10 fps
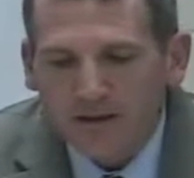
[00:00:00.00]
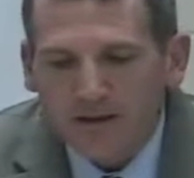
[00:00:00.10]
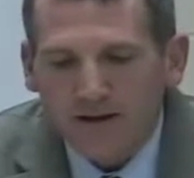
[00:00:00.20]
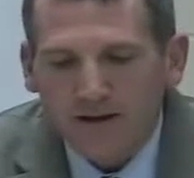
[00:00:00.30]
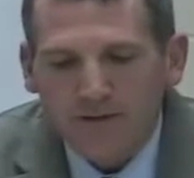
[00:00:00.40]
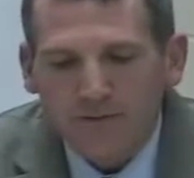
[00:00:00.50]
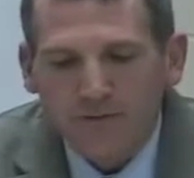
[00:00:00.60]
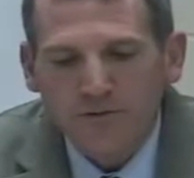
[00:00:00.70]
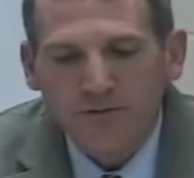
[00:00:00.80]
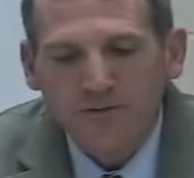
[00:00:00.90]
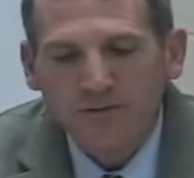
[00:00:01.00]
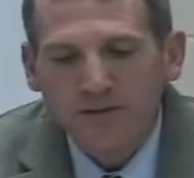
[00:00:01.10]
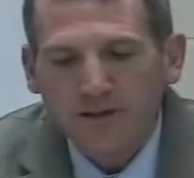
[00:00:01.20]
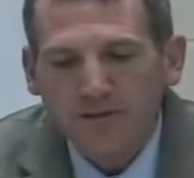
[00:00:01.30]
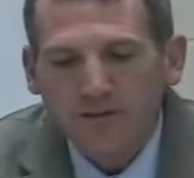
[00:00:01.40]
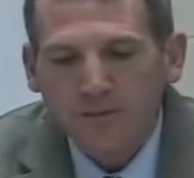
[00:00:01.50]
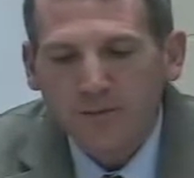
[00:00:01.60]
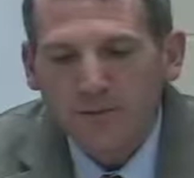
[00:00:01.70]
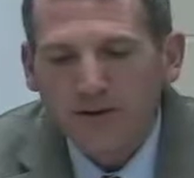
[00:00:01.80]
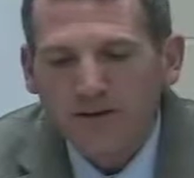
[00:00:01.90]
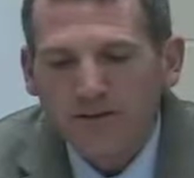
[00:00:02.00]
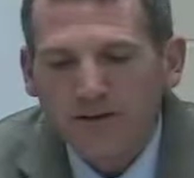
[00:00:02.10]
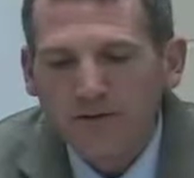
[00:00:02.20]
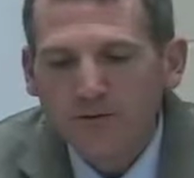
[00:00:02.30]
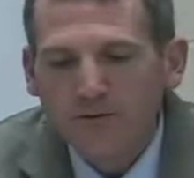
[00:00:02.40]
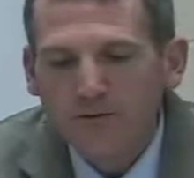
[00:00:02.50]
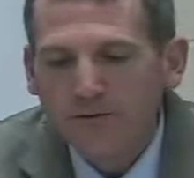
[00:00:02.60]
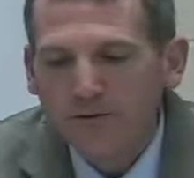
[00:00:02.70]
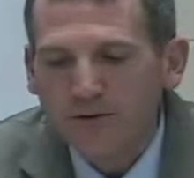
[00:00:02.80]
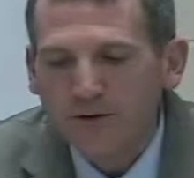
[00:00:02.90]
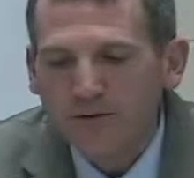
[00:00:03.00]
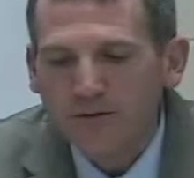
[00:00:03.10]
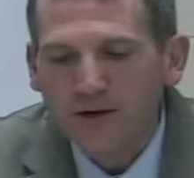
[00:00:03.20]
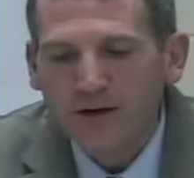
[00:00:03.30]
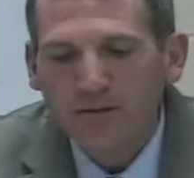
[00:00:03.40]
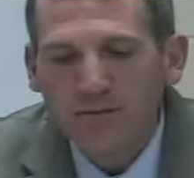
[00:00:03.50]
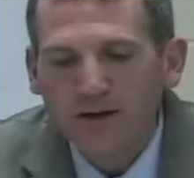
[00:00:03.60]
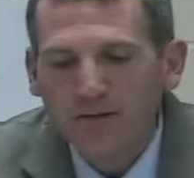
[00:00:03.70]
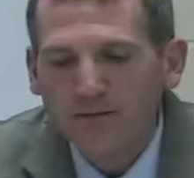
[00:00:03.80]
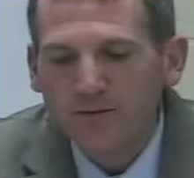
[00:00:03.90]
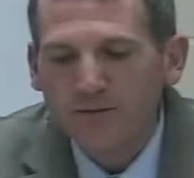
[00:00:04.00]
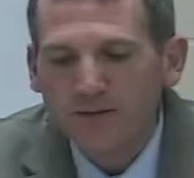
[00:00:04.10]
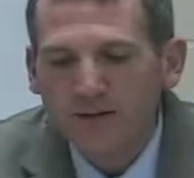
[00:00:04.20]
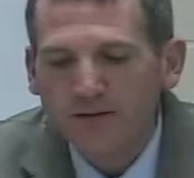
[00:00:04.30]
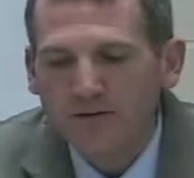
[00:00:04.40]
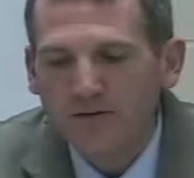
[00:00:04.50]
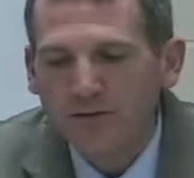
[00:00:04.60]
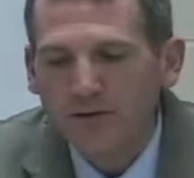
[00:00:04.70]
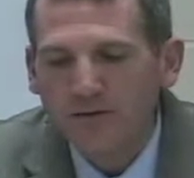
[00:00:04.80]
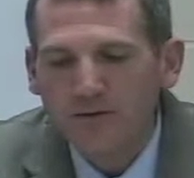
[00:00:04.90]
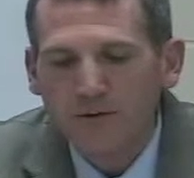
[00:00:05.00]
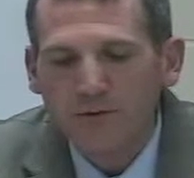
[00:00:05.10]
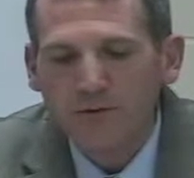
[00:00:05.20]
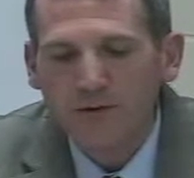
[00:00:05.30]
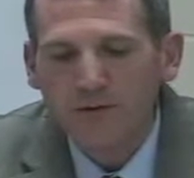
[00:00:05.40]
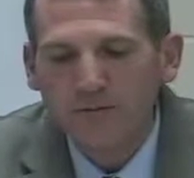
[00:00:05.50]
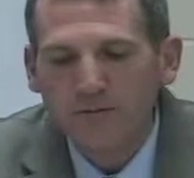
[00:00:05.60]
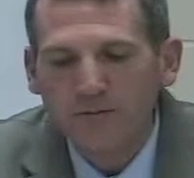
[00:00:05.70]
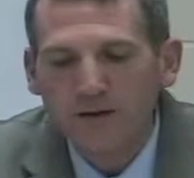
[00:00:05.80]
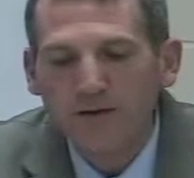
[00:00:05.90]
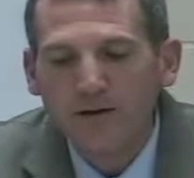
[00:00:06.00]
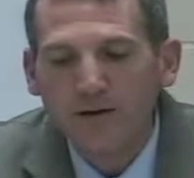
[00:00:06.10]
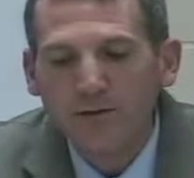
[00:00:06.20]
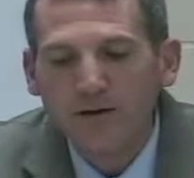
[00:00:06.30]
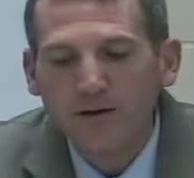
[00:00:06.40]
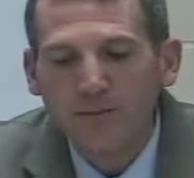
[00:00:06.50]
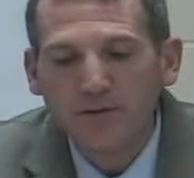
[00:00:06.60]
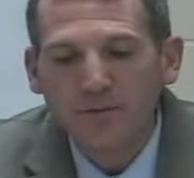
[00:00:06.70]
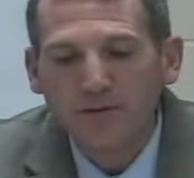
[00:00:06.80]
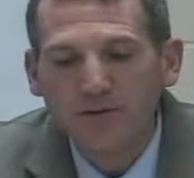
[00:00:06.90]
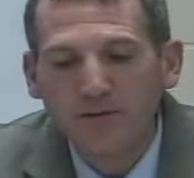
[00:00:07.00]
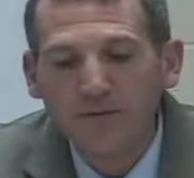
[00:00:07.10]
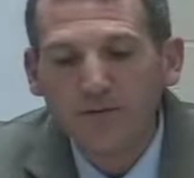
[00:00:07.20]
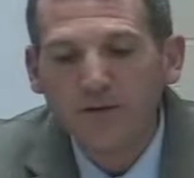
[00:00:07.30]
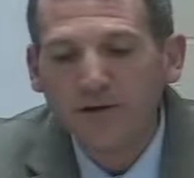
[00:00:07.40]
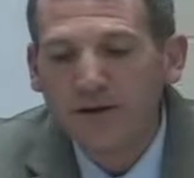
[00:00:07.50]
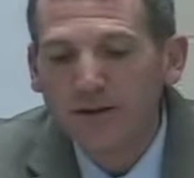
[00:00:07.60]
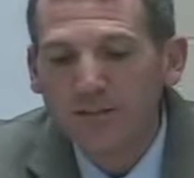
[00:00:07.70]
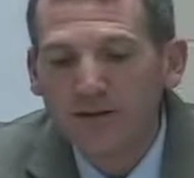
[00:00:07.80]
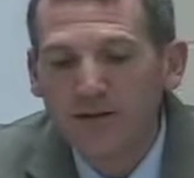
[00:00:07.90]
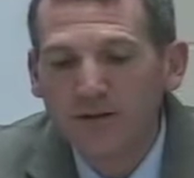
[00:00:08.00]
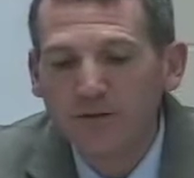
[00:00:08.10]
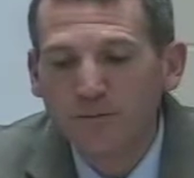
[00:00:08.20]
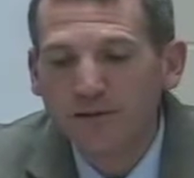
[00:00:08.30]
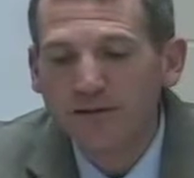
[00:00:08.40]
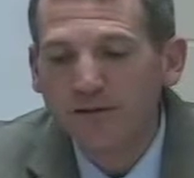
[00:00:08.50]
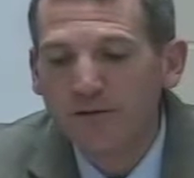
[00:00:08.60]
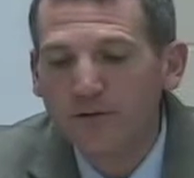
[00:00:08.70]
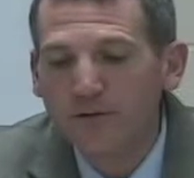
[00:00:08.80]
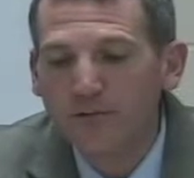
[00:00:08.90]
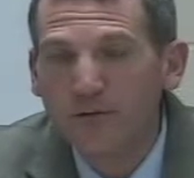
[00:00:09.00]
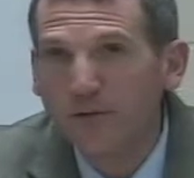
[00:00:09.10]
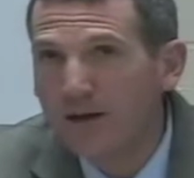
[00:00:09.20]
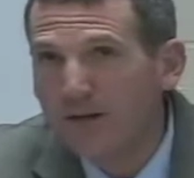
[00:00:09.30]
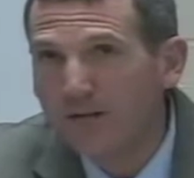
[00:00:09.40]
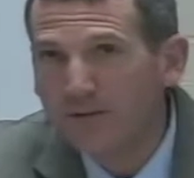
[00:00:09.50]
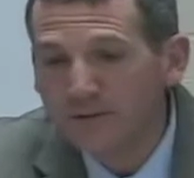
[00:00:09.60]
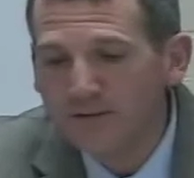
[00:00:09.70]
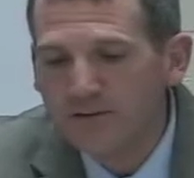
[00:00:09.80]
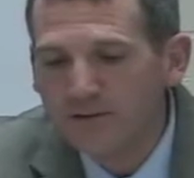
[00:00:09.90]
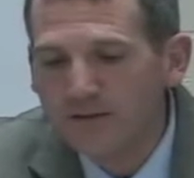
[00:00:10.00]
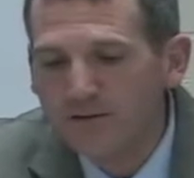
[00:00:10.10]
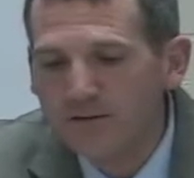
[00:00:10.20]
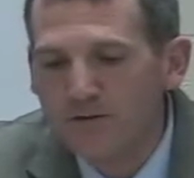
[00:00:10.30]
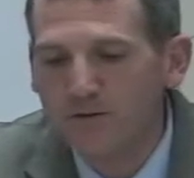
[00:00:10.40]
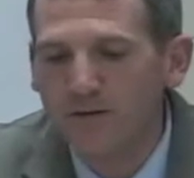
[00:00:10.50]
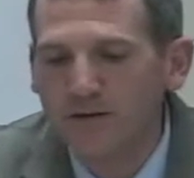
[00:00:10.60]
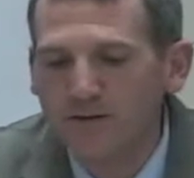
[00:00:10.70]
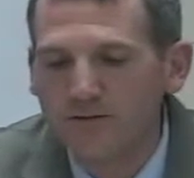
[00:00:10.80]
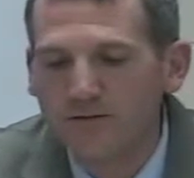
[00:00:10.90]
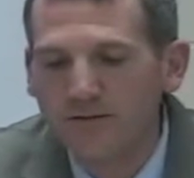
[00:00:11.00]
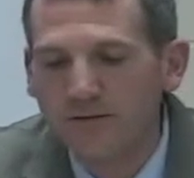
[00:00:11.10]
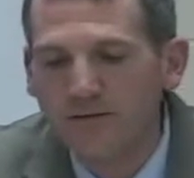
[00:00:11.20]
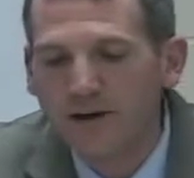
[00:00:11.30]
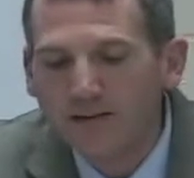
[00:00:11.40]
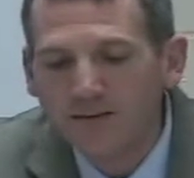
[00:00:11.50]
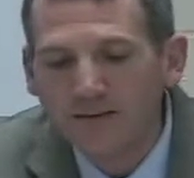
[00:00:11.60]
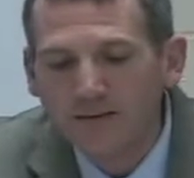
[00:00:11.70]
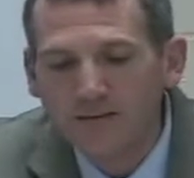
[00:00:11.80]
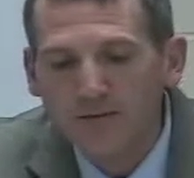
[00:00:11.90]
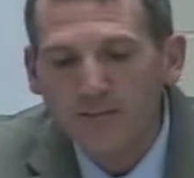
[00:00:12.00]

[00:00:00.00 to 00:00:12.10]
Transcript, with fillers: Uh, food service lunch price increase, you've heard us talk about the additional revenue we're looking for there, and I wanted to be specific. We're talking about a lunch price increase from $2.50 to $2.75.